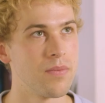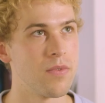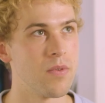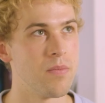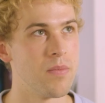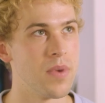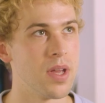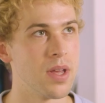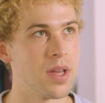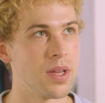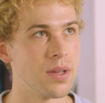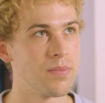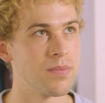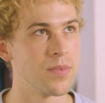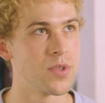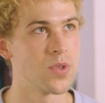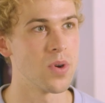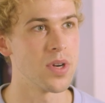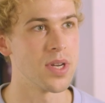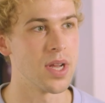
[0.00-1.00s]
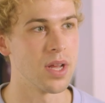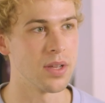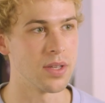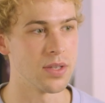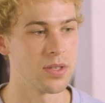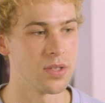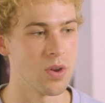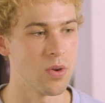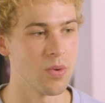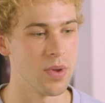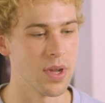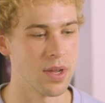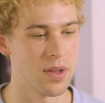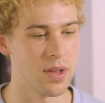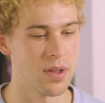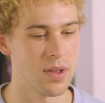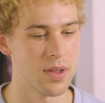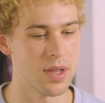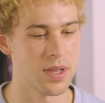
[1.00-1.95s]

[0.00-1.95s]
For me, like storytelling is so like,